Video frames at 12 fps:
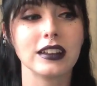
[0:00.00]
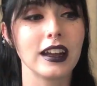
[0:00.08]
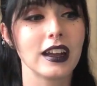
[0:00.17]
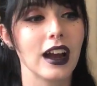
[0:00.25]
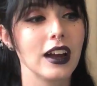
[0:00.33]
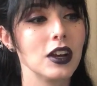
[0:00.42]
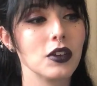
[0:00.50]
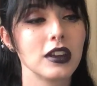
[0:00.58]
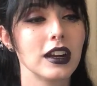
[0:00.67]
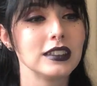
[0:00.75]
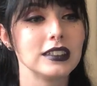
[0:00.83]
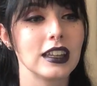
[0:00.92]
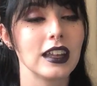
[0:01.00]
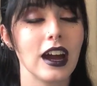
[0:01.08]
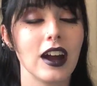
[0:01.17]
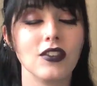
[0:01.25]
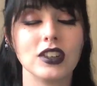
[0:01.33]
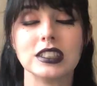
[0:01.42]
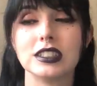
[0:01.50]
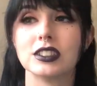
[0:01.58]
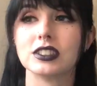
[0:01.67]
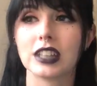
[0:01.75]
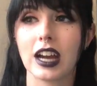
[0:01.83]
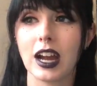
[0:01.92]
Like, I know that I say that every
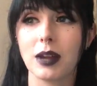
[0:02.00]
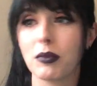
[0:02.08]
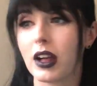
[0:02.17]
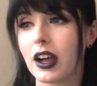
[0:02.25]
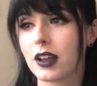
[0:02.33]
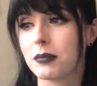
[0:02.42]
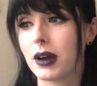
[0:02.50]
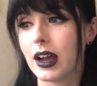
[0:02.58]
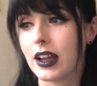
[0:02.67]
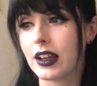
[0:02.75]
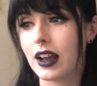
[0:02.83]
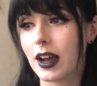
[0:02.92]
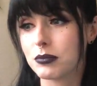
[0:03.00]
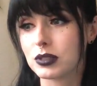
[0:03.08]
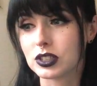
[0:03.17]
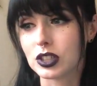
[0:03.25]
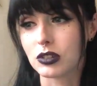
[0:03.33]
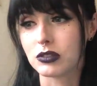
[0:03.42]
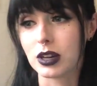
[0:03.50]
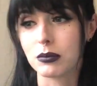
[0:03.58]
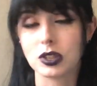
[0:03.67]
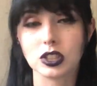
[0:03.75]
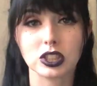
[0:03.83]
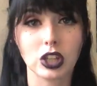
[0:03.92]
single time, like my episode
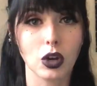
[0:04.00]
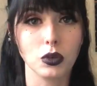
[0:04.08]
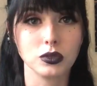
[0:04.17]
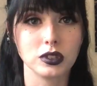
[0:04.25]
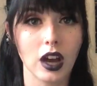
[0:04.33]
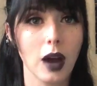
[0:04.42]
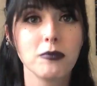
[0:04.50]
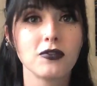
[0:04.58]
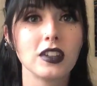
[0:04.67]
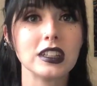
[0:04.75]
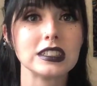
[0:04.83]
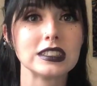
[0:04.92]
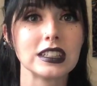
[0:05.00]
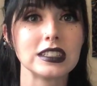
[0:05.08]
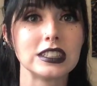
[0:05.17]
numbers goes up for this